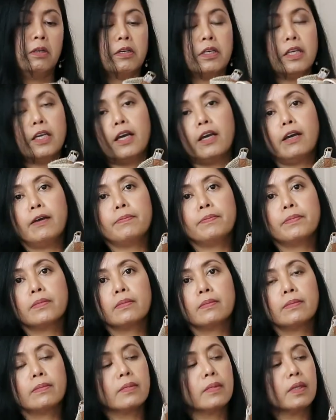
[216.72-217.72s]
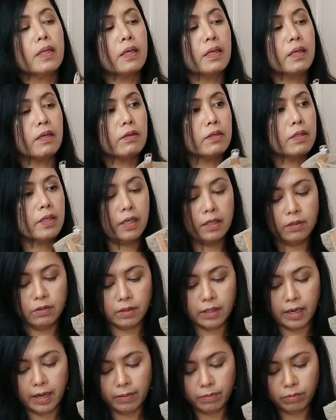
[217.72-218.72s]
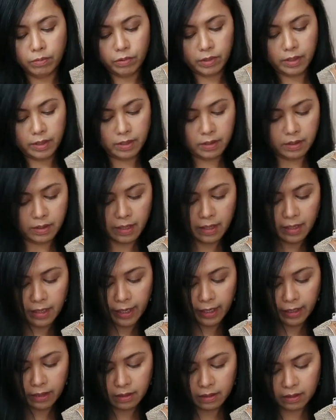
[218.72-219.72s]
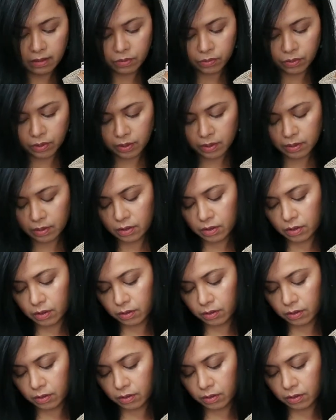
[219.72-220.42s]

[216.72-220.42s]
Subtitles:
Yeah, because I don't have one. I like this one.